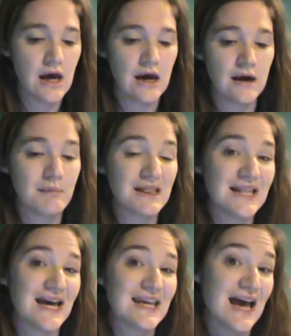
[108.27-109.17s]

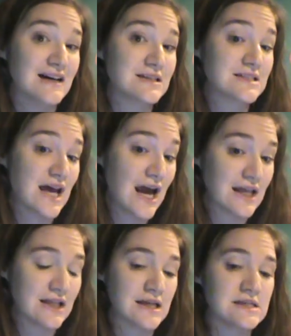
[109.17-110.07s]
like Ellis
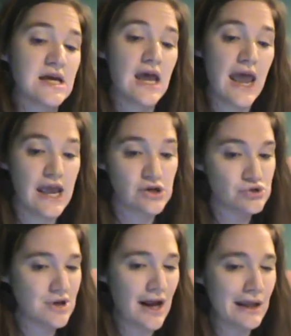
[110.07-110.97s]
Island,
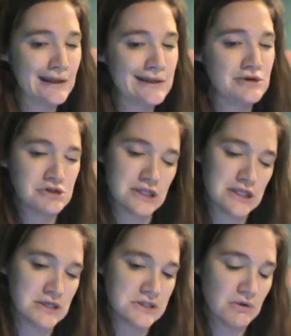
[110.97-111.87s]
Angel Island. Those are the
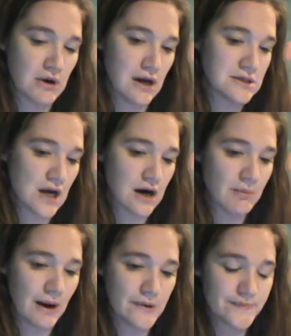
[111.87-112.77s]
things that we're going to talk
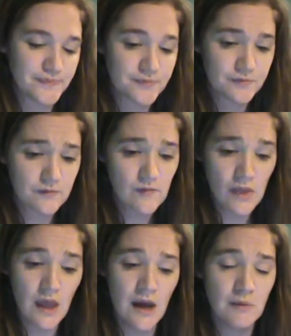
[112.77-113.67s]
about.
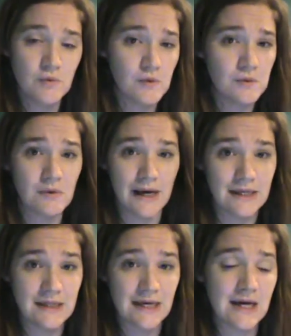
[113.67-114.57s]
Well, why
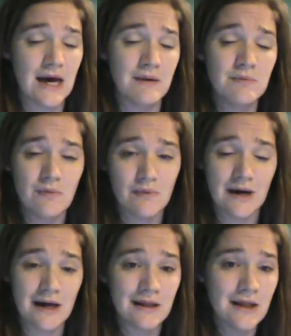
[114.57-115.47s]
did they come?
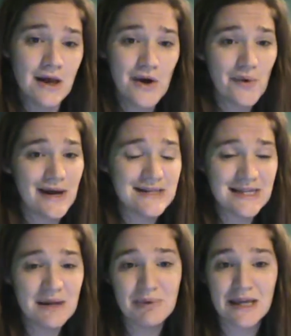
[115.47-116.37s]
Well, why does
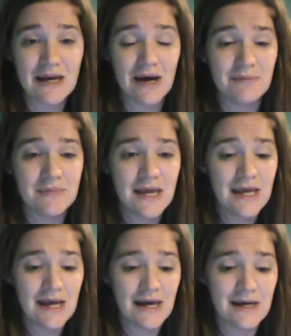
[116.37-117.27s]
anybody come?
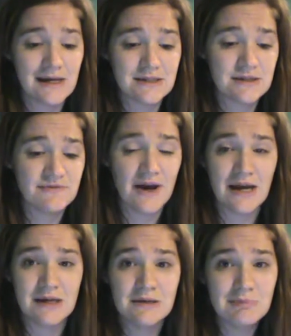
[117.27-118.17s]
To
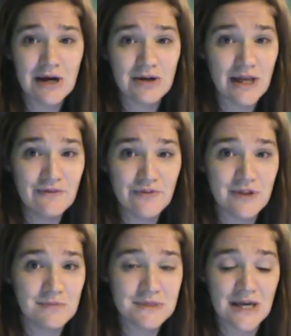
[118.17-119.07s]
find better life for
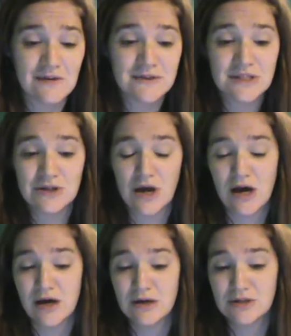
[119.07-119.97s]
themselves.
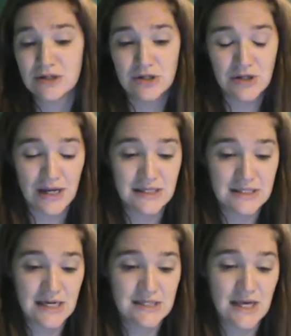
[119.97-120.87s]
United
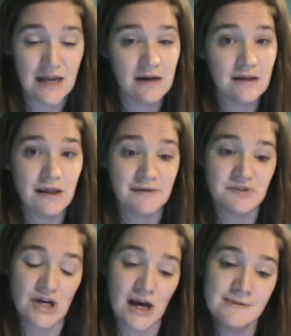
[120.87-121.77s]
States had a lot of
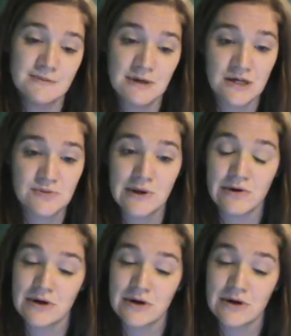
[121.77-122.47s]
jobs because we were